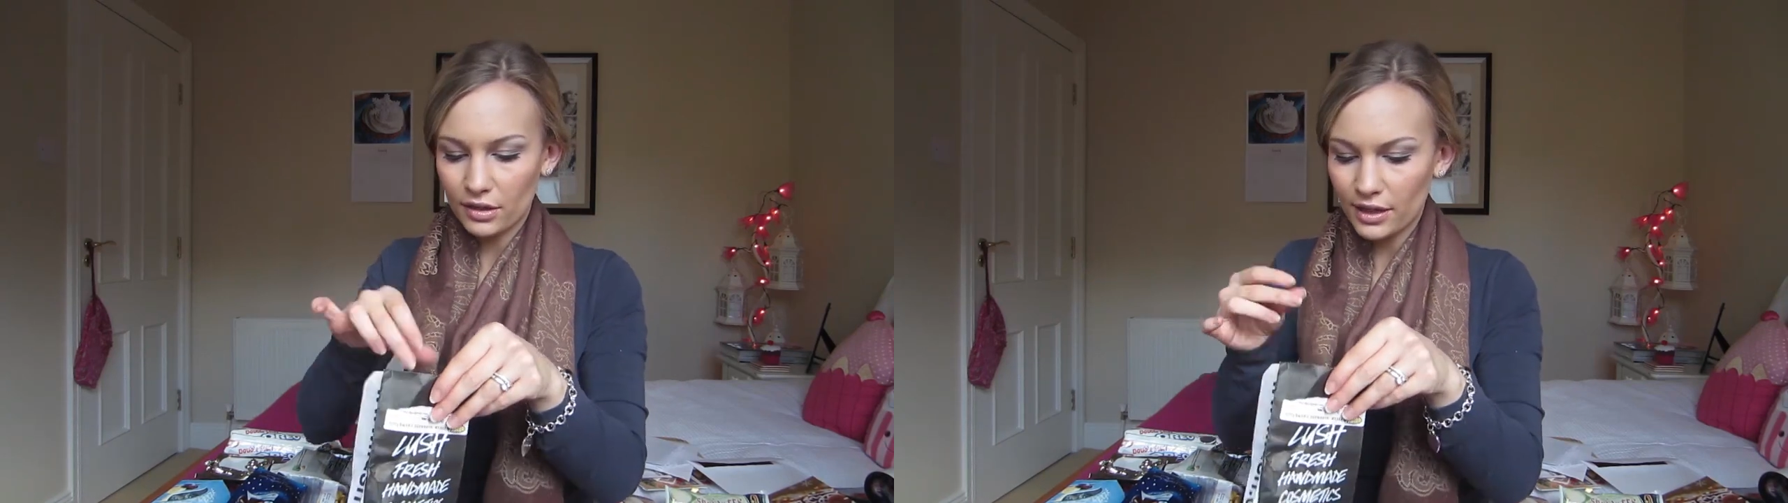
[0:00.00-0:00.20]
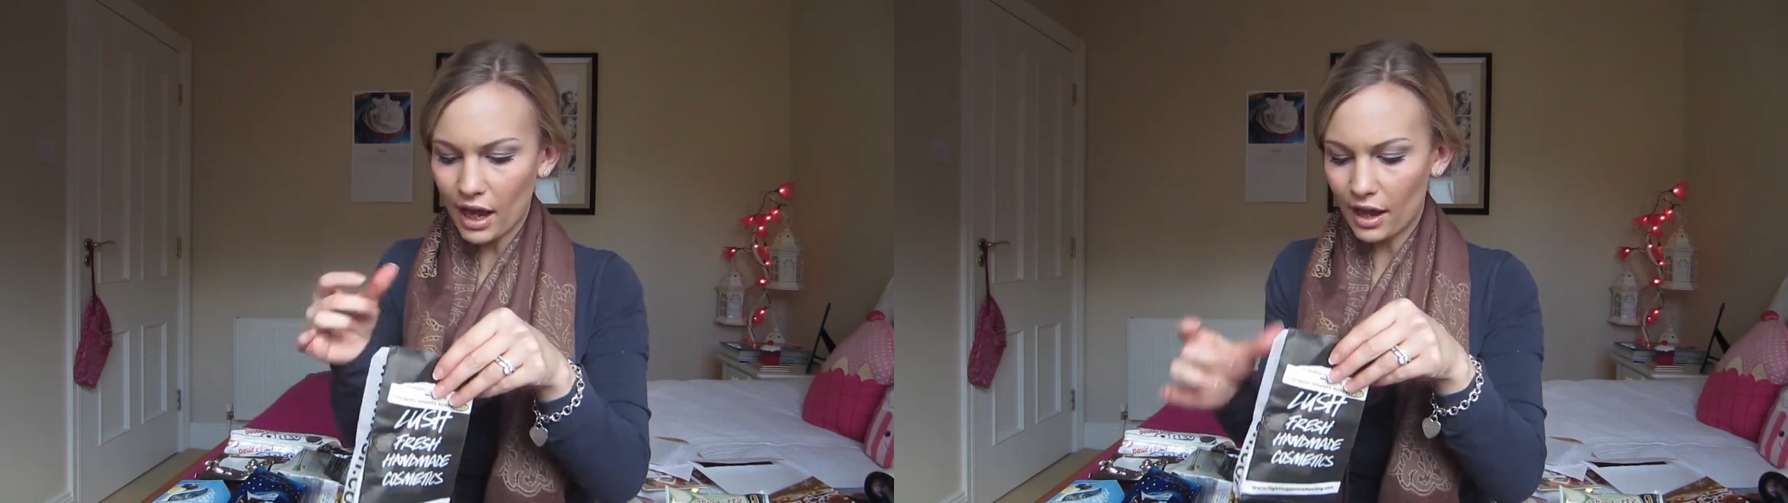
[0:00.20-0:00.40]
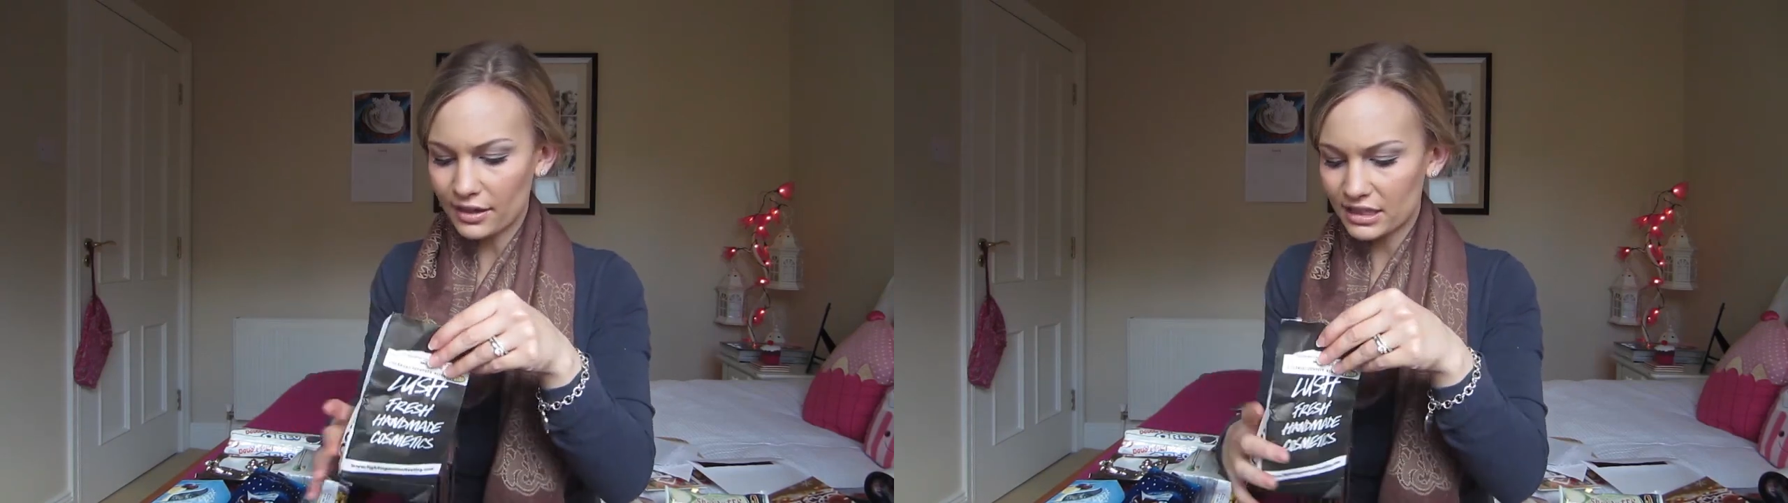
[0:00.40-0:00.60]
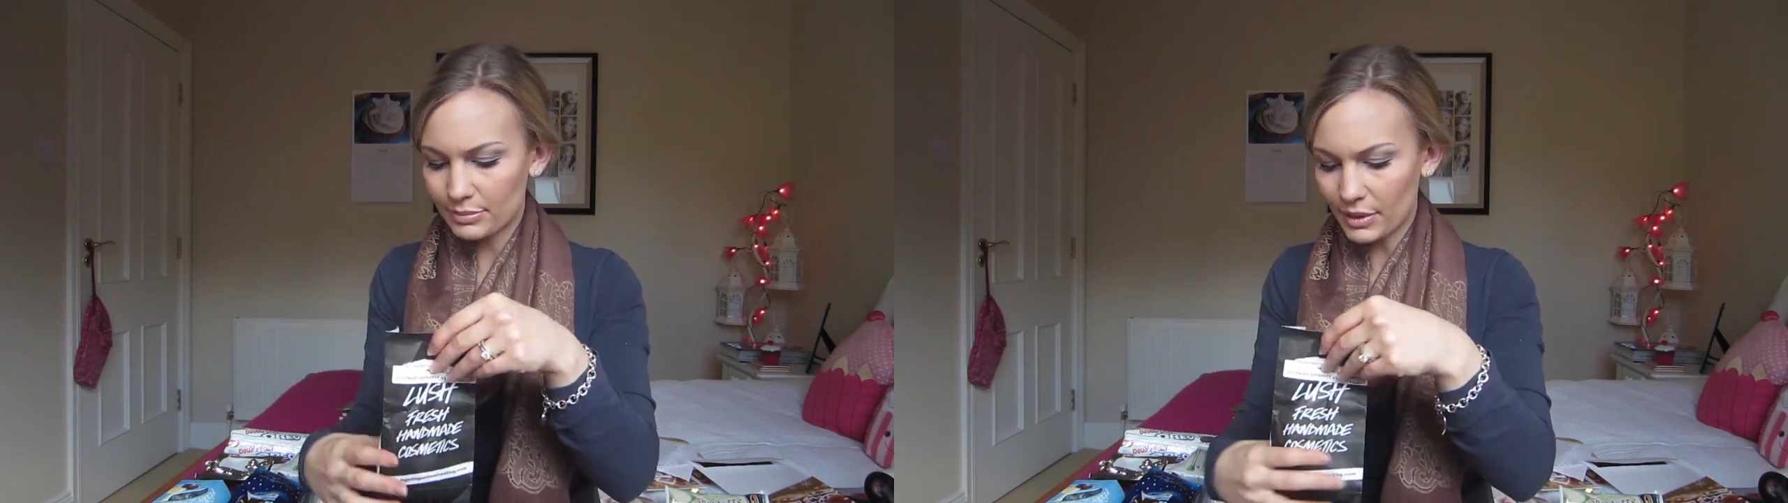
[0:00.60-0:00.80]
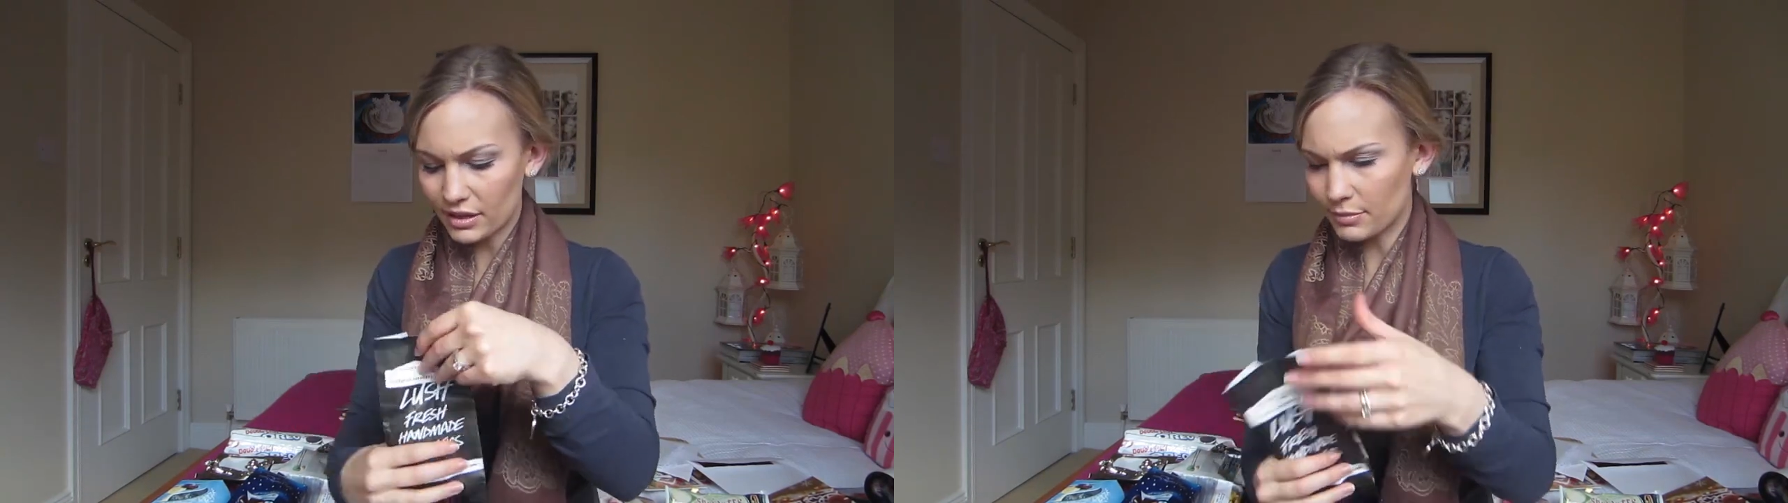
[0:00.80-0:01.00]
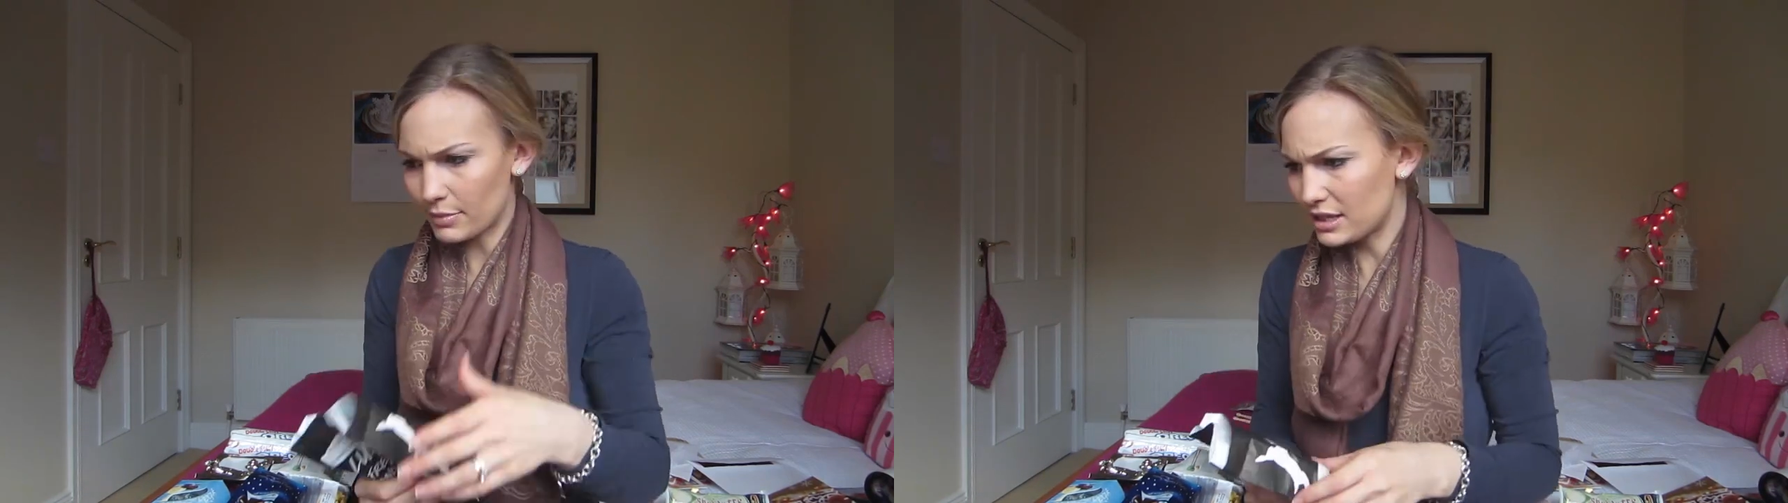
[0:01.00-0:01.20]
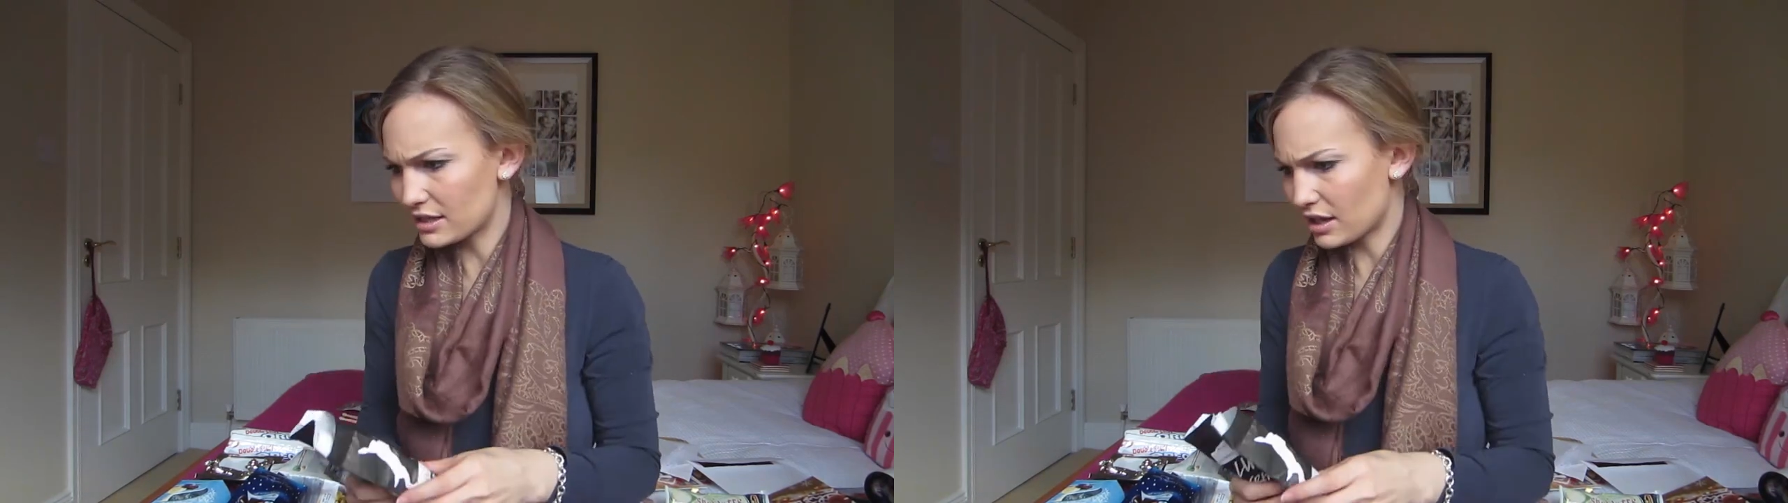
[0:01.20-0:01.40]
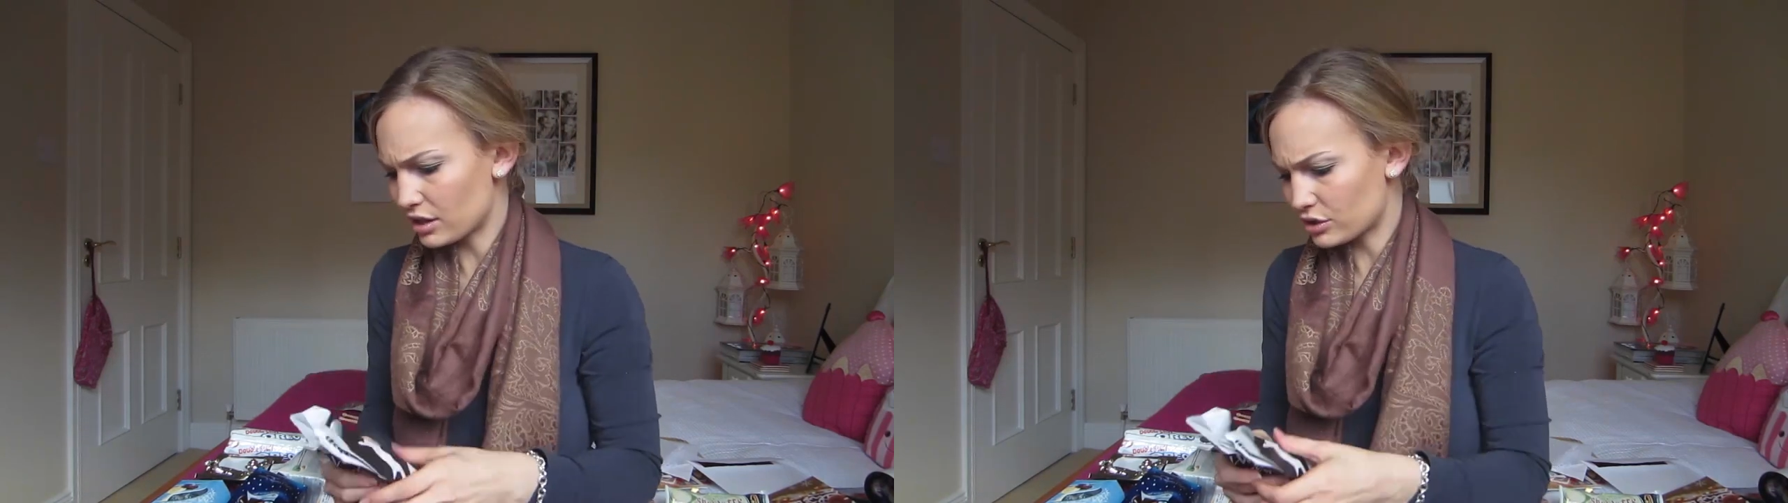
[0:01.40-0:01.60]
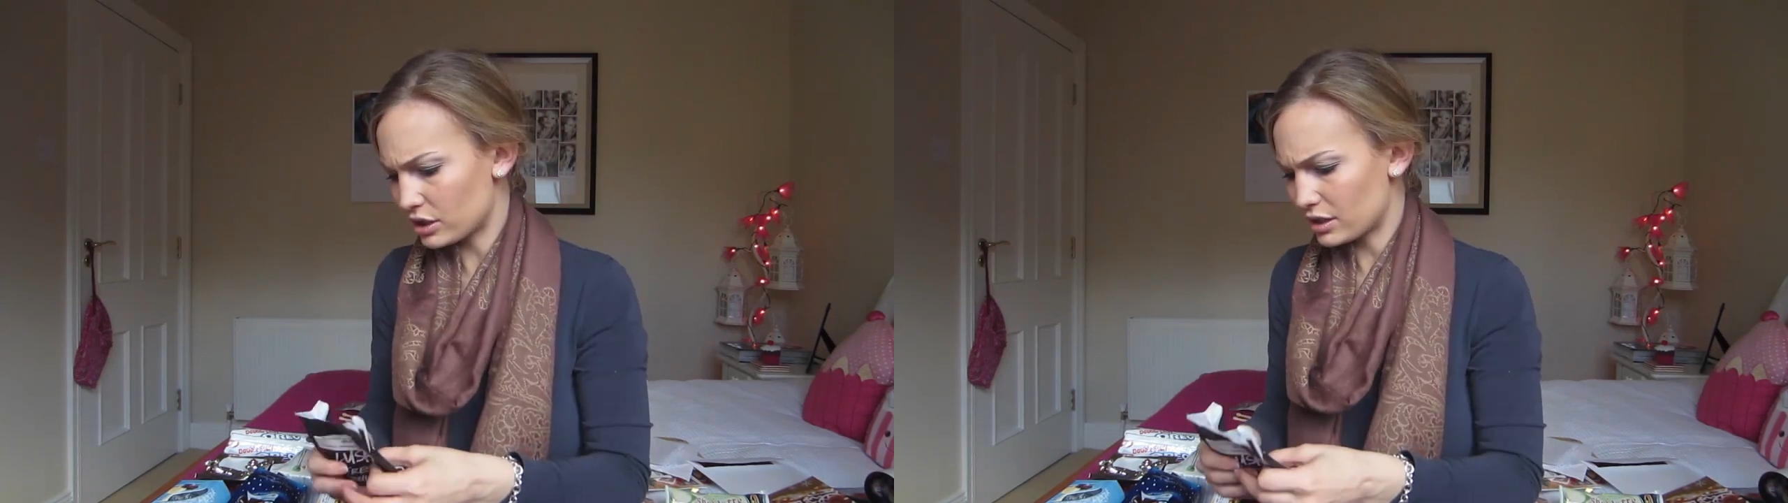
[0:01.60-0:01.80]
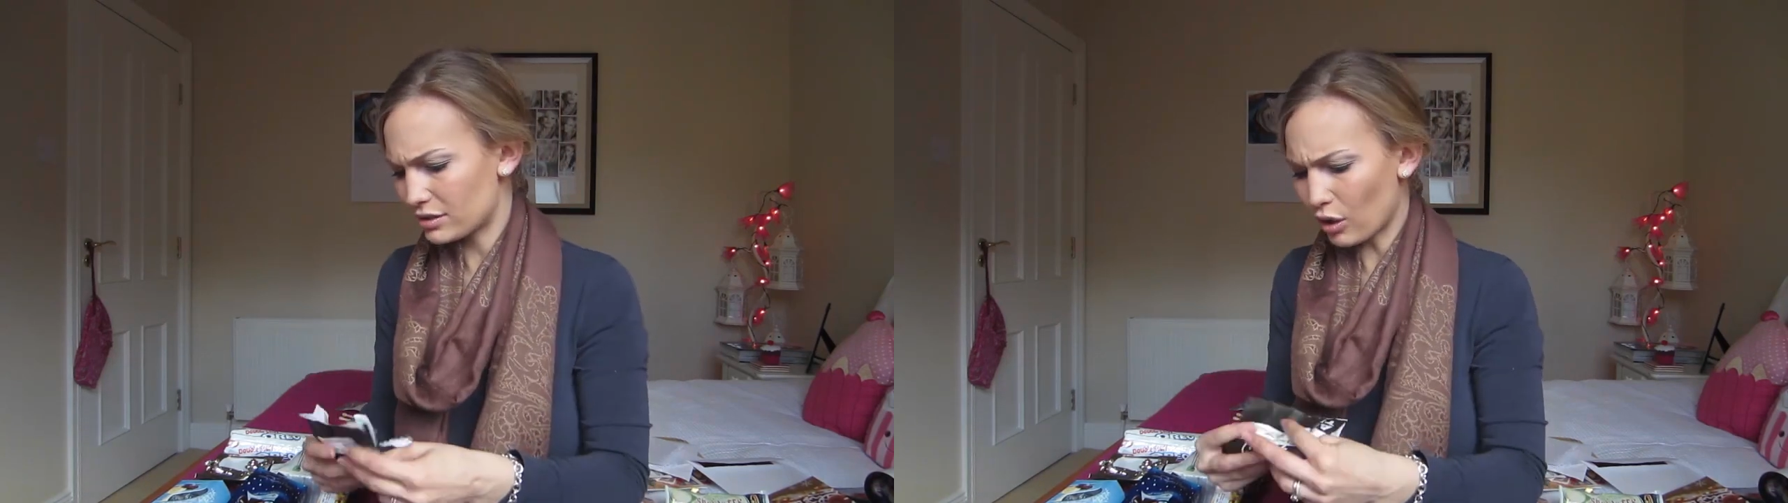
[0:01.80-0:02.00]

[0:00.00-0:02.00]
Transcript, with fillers: Yeah, it smells amazing actually.